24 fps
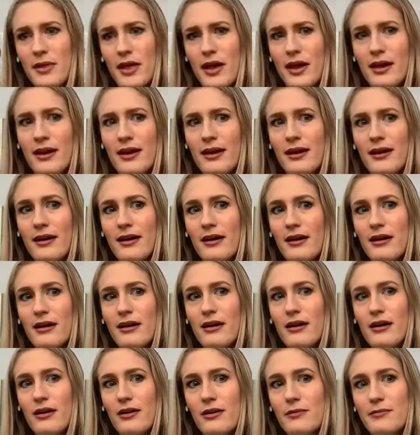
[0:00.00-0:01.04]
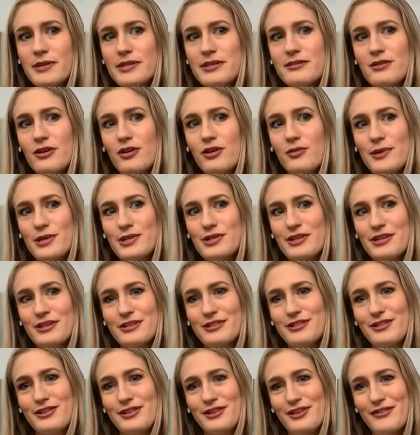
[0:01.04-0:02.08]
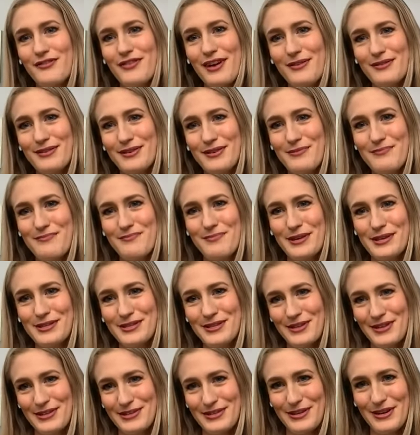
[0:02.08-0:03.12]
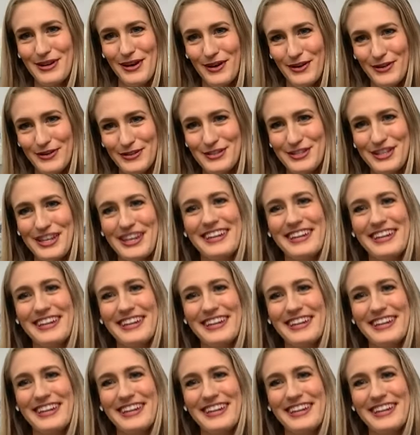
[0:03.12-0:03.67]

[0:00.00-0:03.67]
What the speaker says: like, oh, it'd be so much easier if I were a business coach.